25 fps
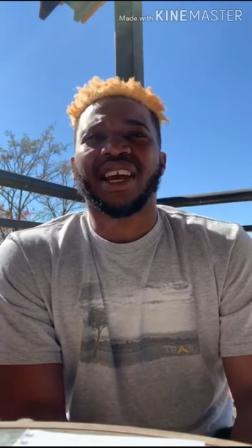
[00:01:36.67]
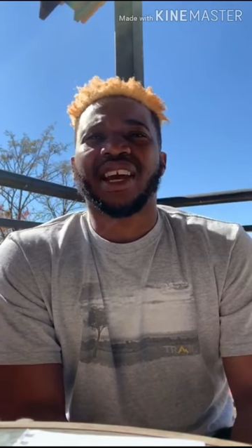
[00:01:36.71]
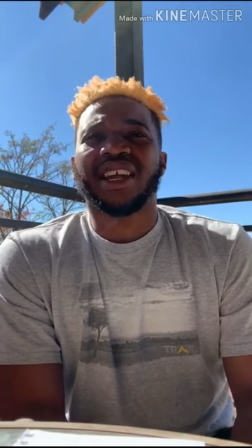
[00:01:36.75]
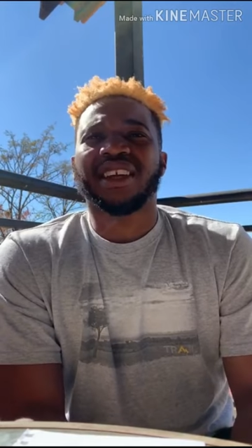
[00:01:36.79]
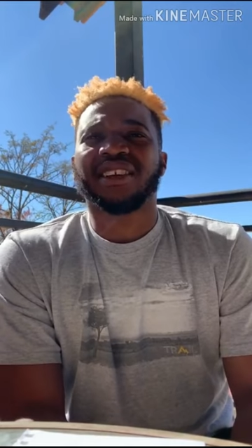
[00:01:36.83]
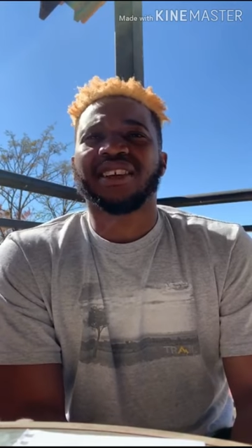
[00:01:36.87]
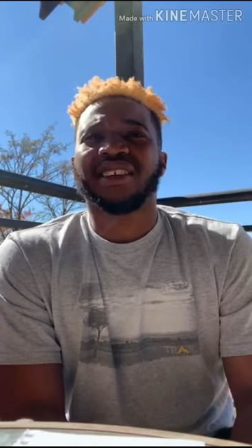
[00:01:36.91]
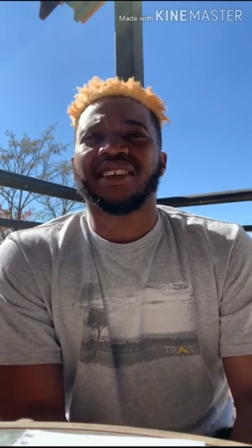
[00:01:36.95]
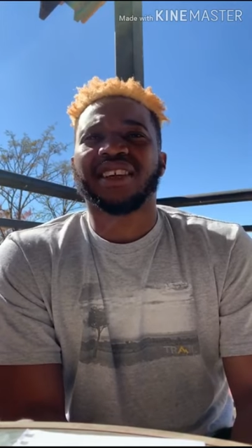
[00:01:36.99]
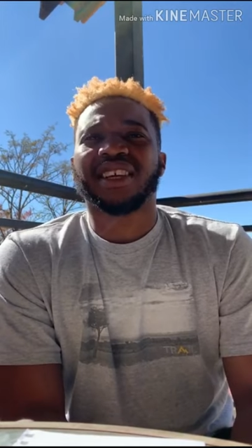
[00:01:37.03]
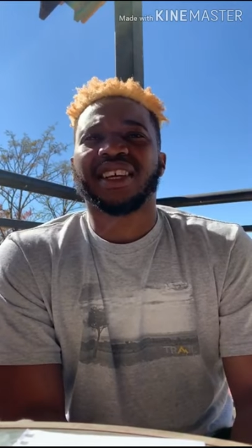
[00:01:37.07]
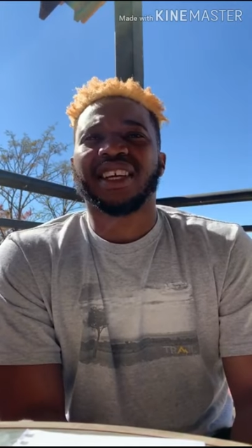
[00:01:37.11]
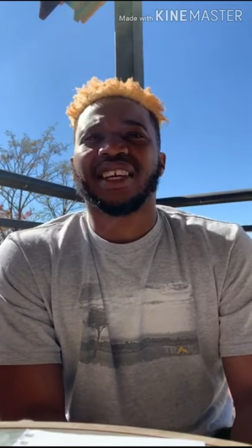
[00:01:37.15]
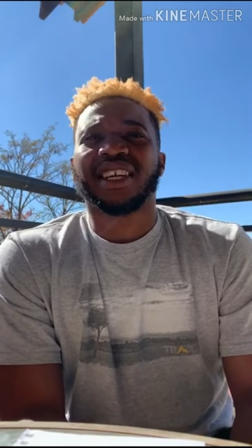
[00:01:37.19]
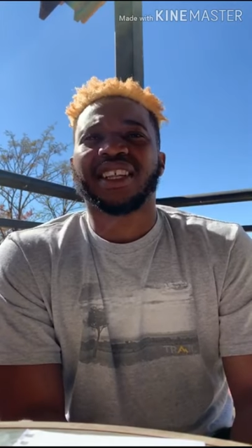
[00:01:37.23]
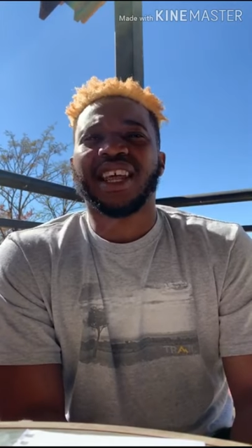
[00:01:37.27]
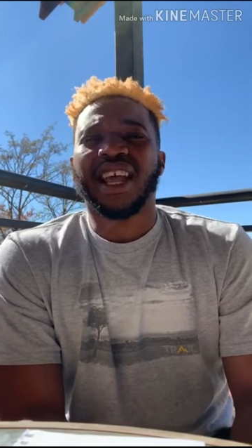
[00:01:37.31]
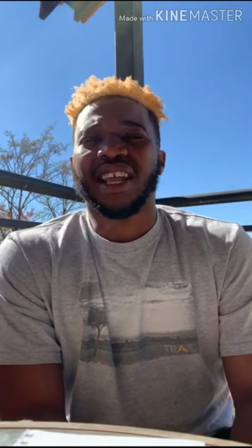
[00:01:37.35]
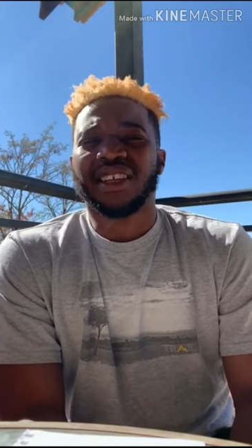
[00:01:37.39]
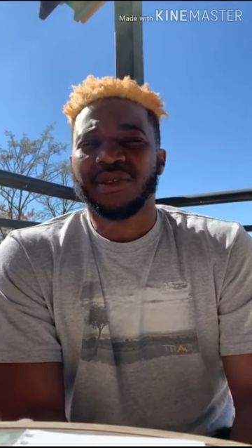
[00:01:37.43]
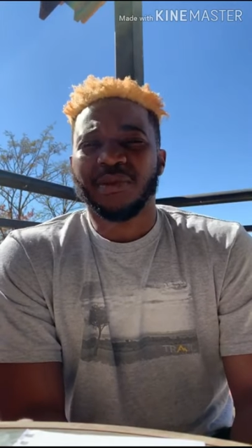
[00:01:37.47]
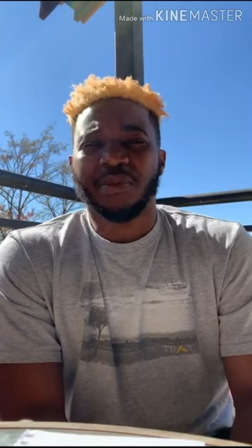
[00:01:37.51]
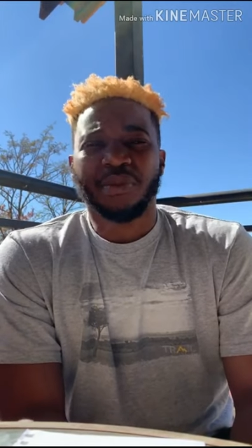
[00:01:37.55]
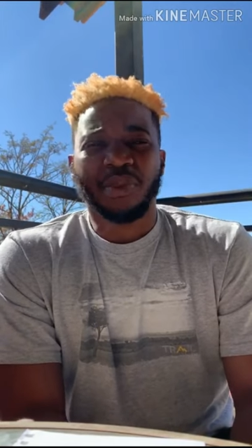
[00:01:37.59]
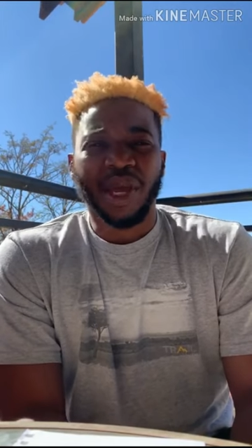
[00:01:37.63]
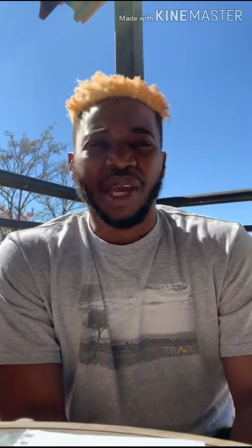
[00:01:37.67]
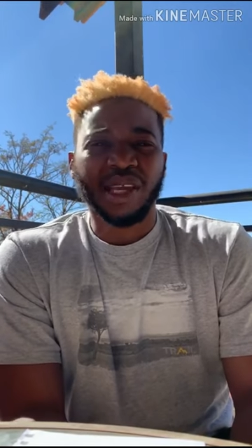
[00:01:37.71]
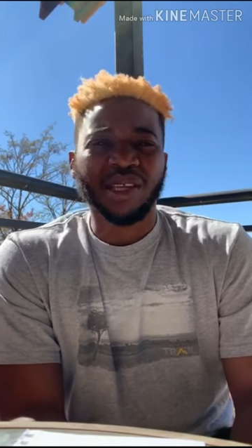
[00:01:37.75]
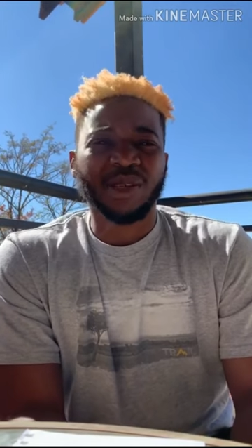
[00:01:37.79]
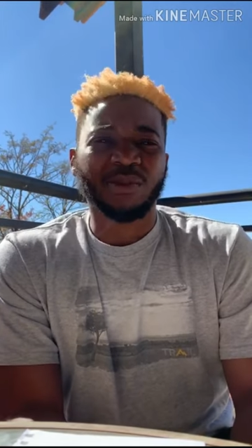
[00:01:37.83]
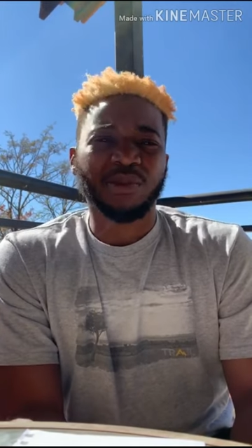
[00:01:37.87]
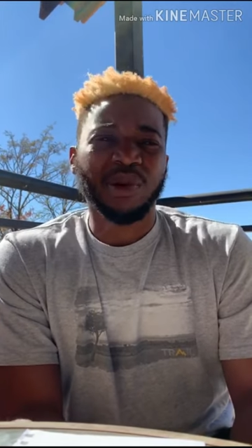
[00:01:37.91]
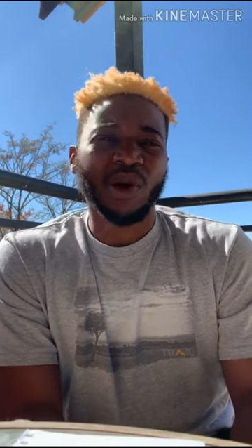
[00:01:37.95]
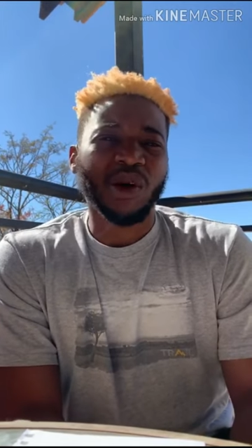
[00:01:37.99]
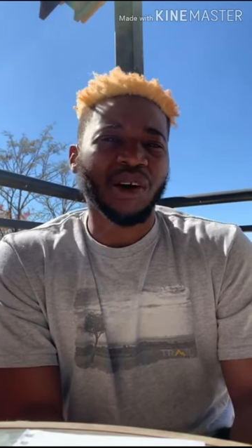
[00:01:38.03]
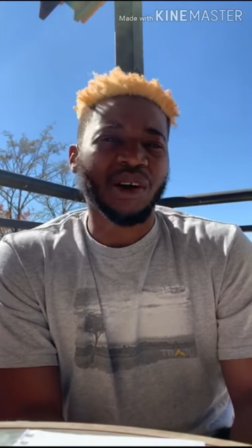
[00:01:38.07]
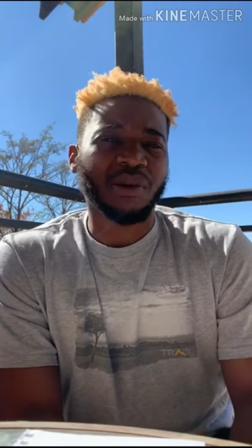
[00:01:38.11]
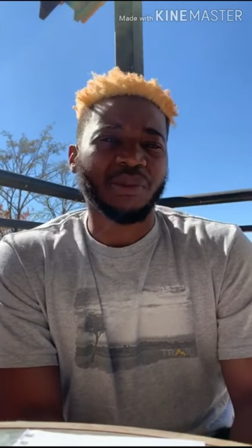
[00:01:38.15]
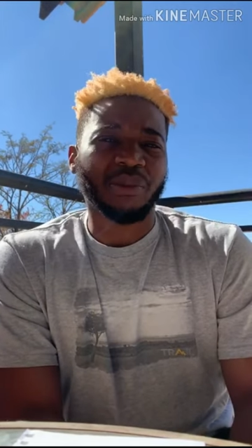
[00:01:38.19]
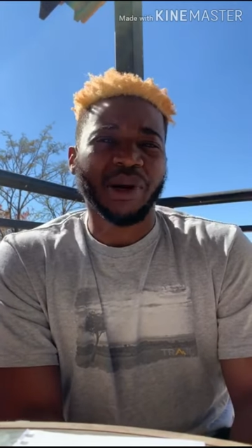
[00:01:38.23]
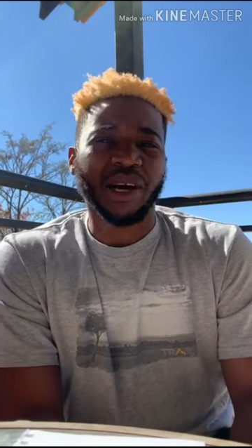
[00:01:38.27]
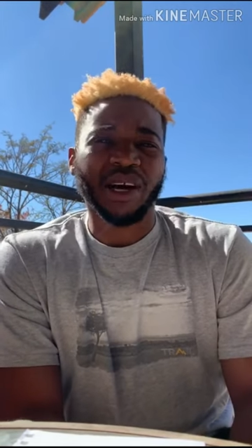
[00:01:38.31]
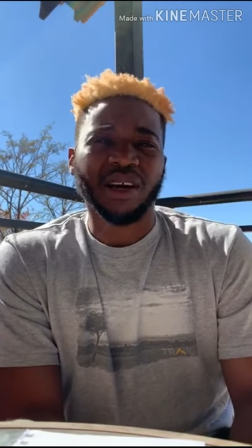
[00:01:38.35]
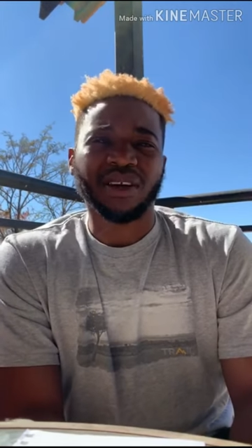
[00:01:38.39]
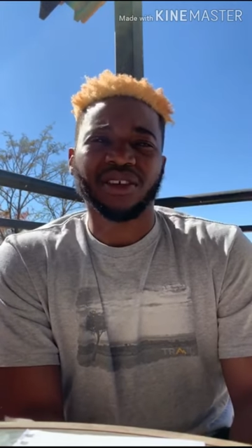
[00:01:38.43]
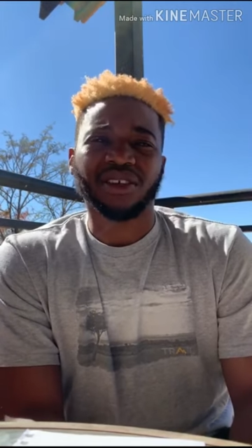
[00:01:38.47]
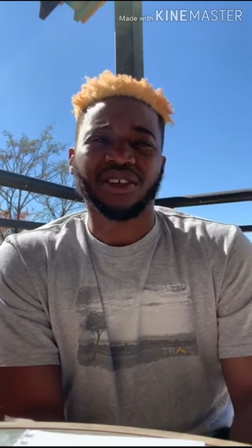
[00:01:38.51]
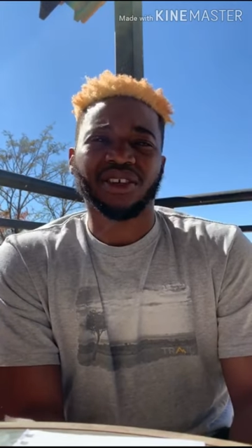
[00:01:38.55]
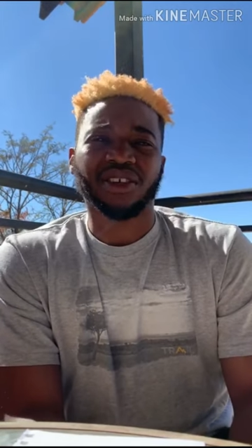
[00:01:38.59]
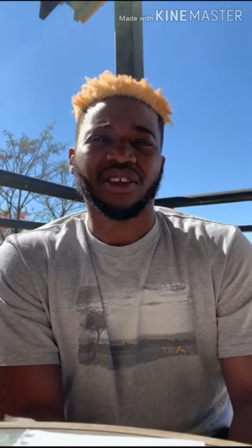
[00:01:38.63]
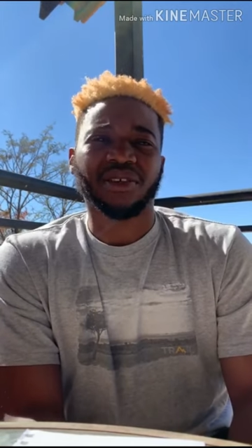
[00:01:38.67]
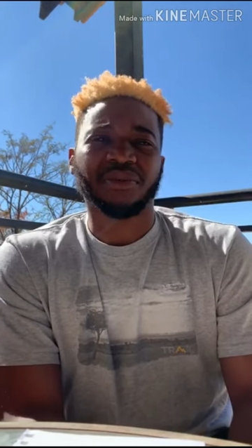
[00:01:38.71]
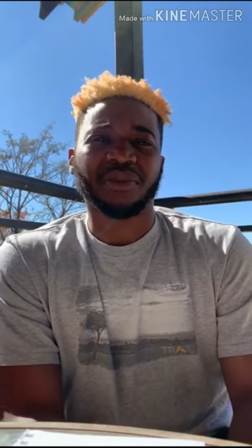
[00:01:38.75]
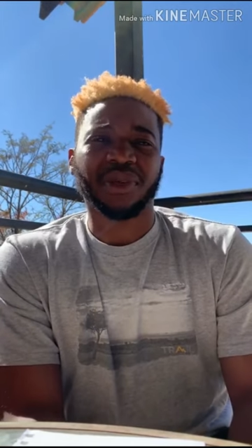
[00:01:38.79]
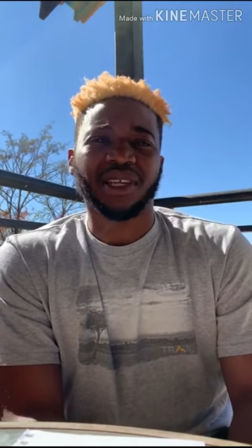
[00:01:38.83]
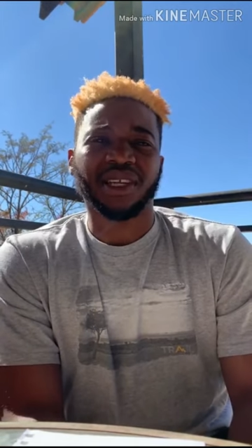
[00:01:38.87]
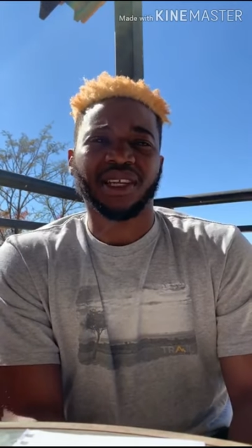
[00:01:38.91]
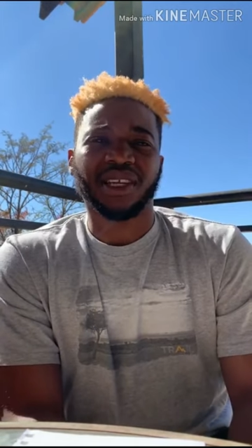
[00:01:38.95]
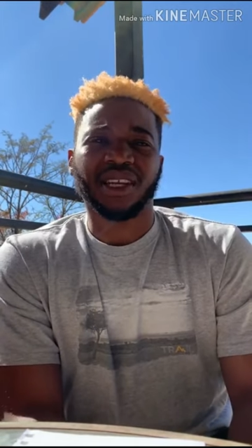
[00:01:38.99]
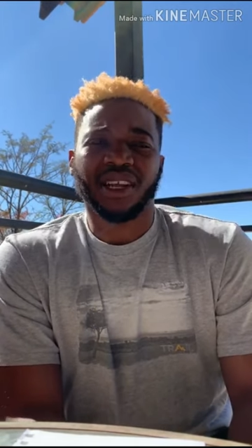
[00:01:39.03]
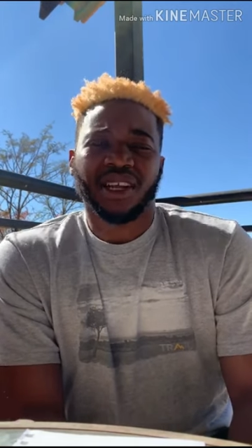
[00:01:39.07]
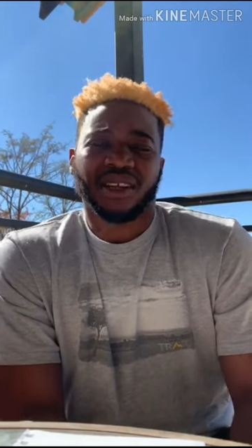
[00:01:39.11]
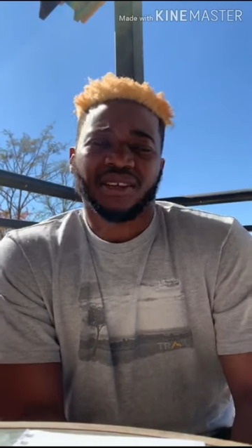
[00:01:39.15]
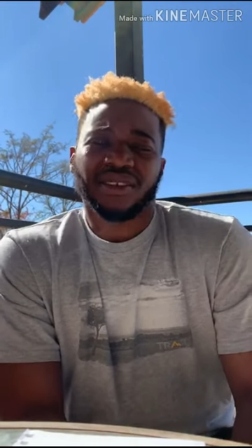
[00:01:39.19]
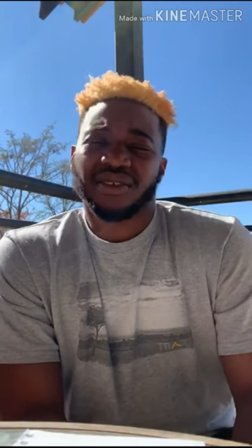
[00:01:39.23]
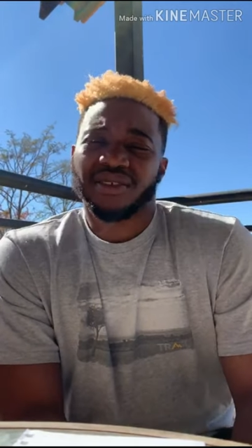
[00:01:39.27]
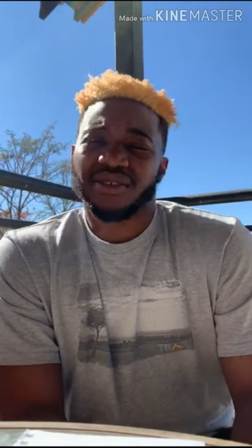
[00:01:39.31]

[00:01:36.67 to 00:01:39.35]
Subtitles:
and that's the best part about it, you know what I mean?